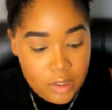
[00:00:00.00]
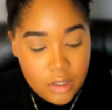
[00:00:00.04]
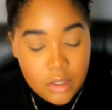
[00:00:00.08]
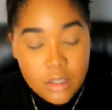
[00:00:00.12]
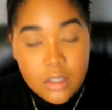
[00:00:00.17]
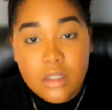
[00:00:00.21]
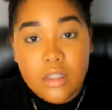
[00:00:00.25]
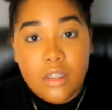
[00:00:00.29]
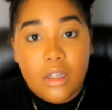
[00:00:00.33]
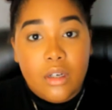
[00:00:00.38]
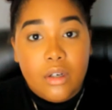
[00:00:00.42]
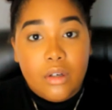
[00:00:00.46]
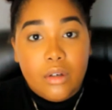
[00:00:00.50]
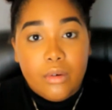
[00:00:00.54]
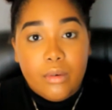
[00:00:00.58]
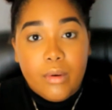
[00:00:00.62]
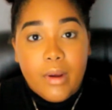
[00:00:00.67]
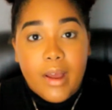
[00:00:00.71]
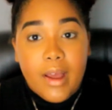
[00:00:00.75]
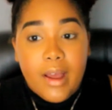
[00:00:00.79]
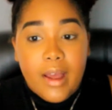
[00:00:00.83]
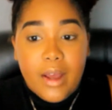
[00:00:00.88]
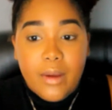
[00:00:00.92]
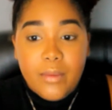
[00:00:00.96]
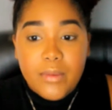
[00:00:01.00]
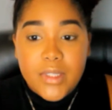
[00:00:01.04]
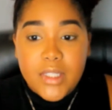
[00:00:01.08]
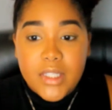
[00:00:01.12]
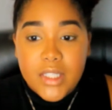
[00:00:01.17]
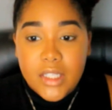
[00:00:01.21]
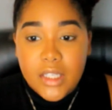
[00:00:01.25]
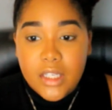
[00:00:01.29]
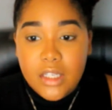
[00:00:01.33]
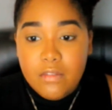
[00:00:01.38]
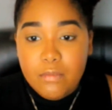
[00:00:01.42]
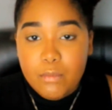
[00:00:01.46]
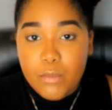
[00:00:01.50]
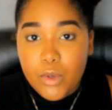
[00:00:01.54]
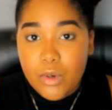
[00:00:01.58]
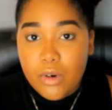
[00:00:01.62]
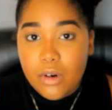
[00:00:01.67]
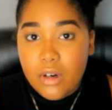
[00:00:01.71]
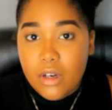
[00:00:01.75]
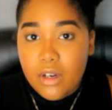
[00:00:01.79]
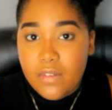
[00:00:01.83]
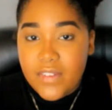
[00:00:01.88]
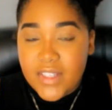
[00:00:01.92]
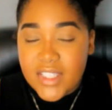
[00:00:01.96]
So I was thinking
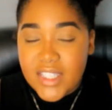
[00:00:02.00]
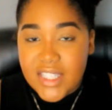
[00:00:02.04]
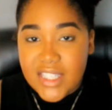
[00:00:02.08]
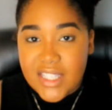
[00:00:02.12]
more of a